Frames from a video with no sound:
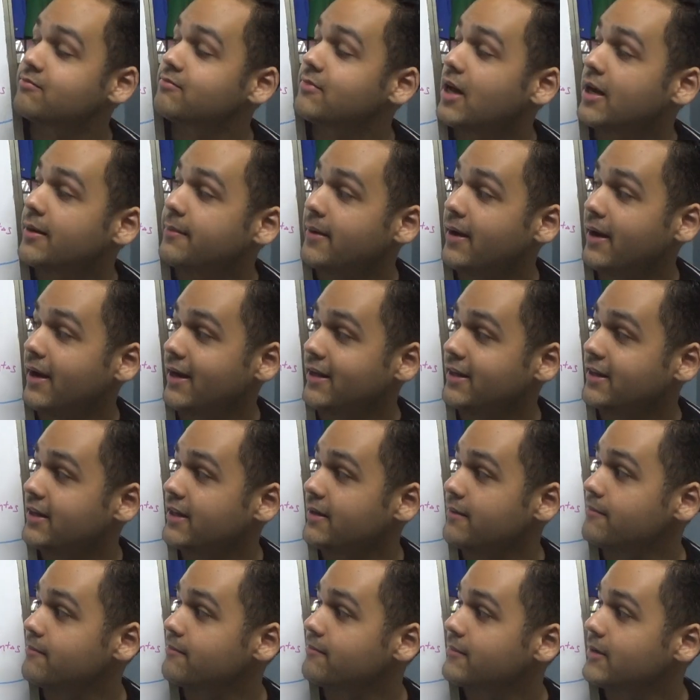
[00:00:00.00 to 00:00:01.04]
And behind
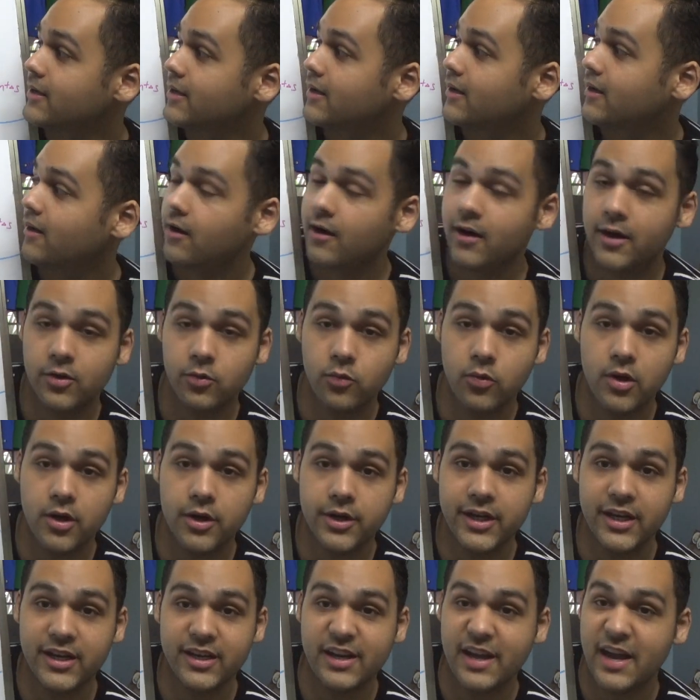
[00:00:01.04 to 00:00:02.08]
them,
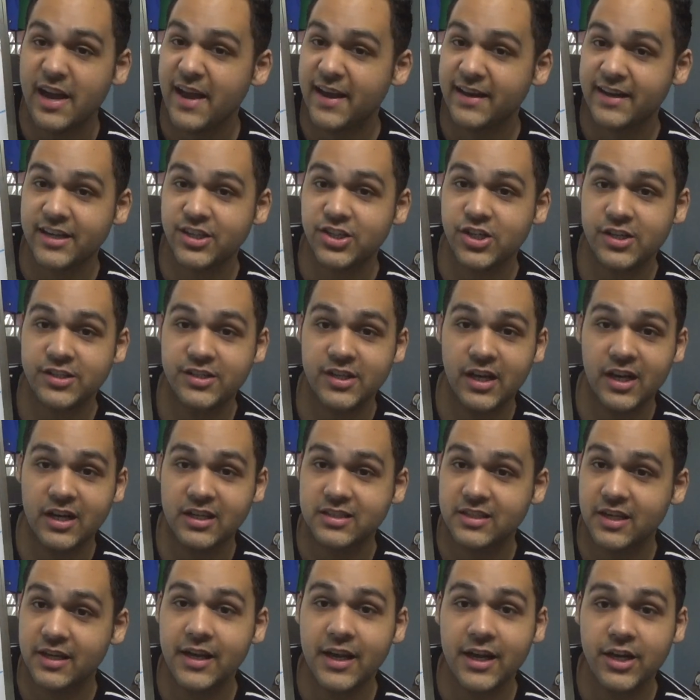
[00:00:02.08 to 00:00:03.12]
hard-working, energetic,
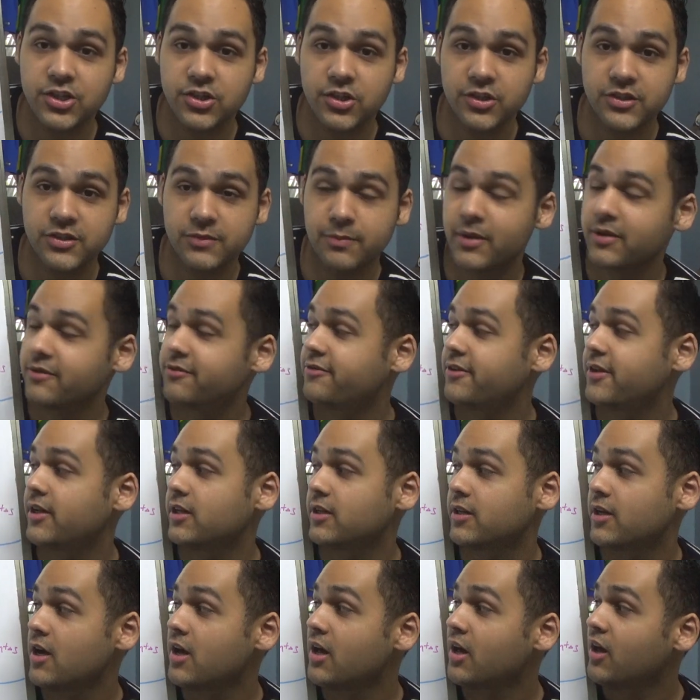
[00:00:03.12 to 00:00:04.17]
tenacious
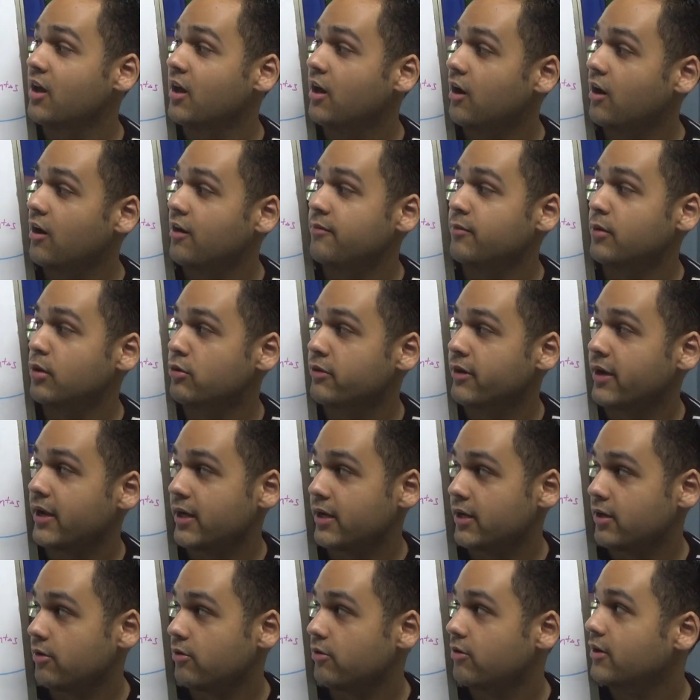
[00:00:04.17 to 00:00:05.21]
midfield of
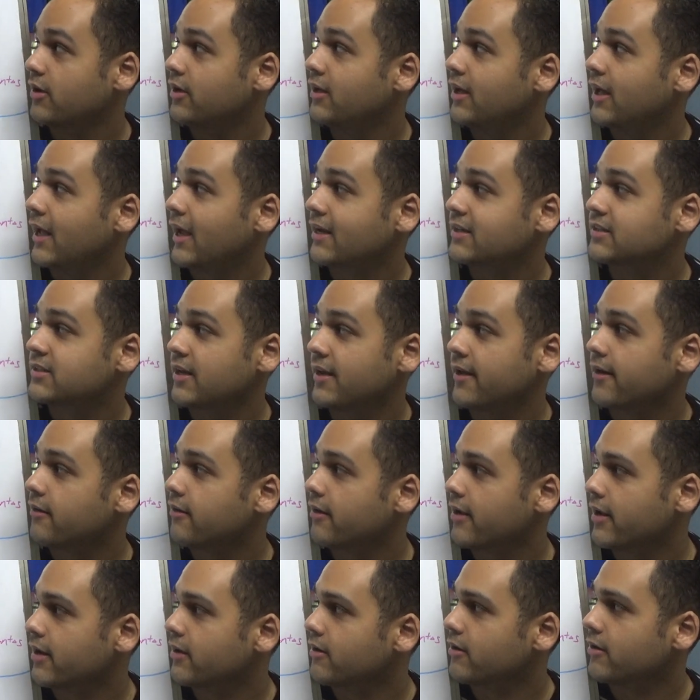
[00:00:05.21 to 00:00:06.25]
Moreno, Hector
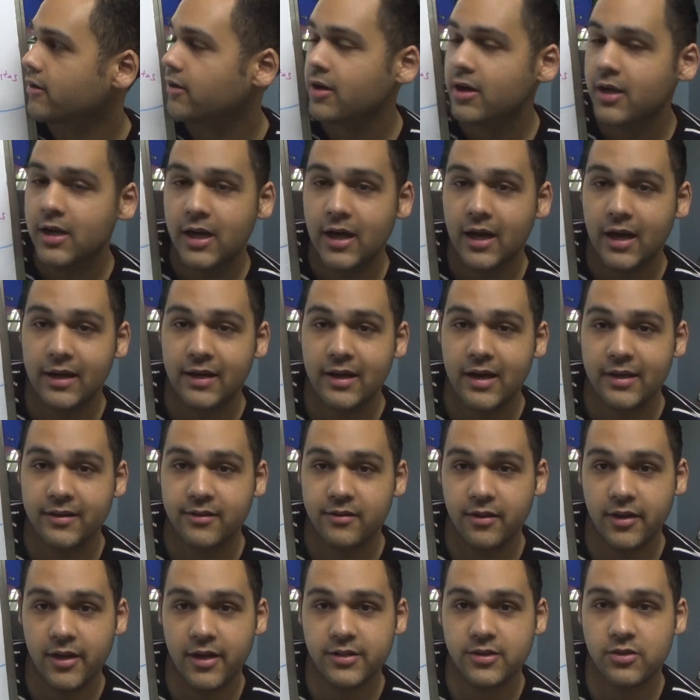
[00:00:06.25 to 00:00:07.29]
Herrera and
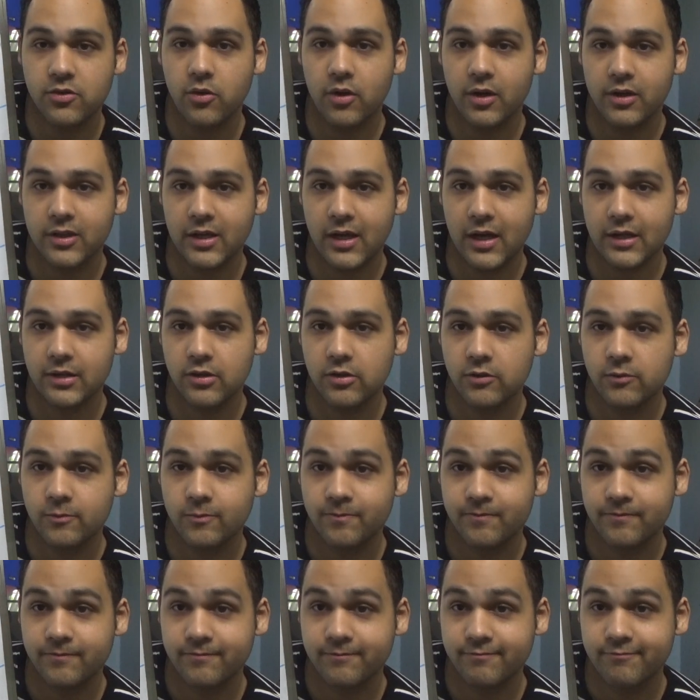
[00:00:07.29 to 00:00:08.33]
Andres Guardado.
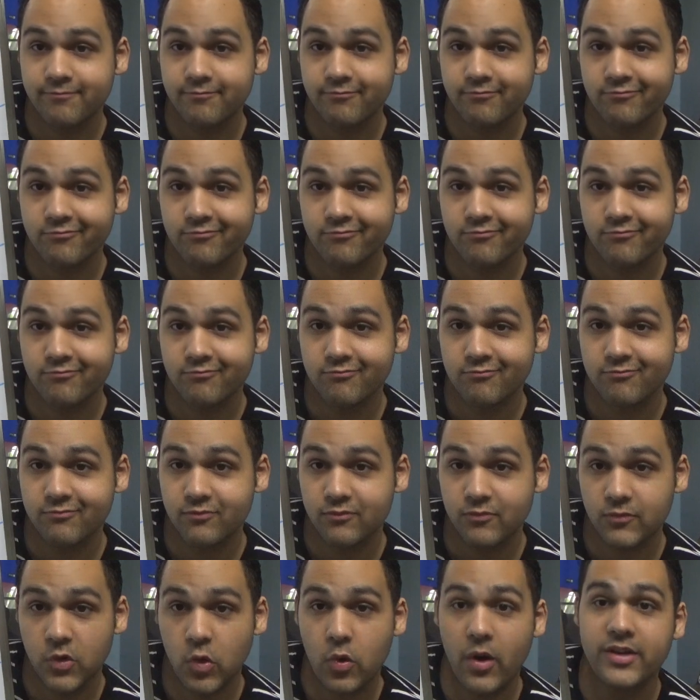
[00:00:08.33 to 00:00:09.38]

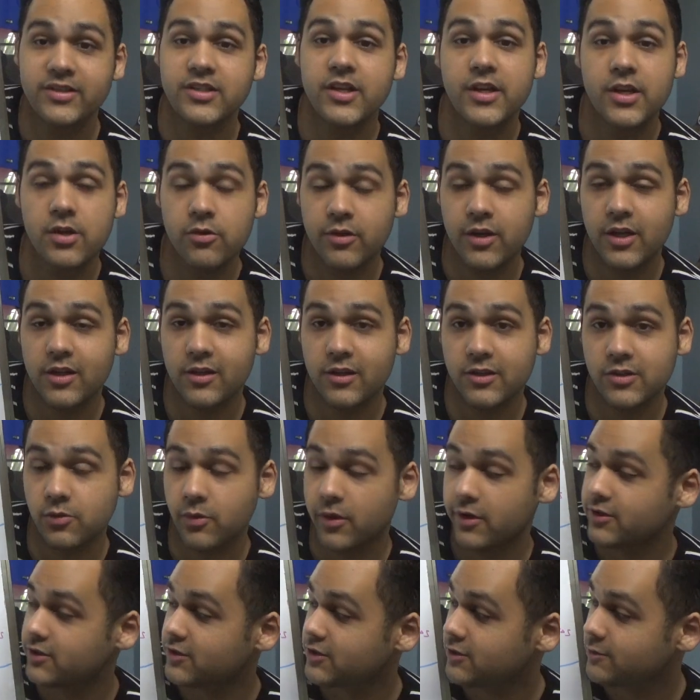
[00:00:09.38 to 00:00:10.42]
Quite a unit this
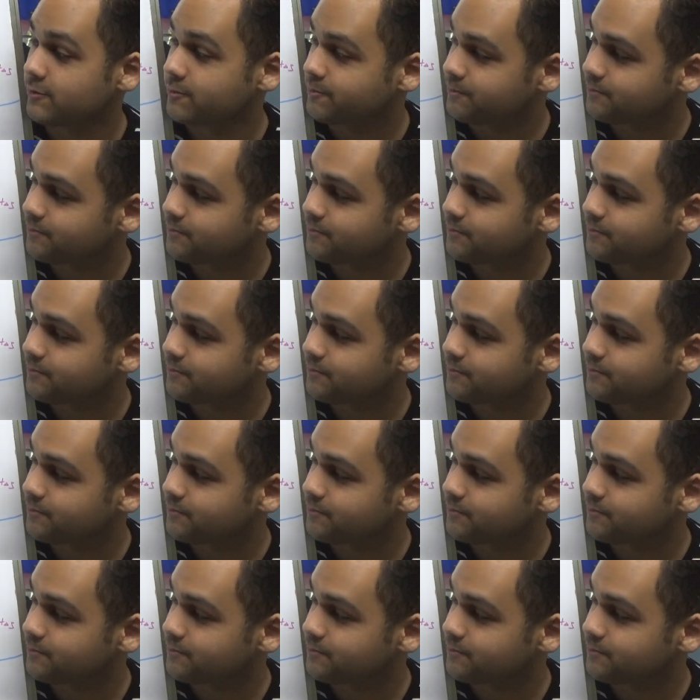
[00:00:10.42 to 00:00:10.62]
was.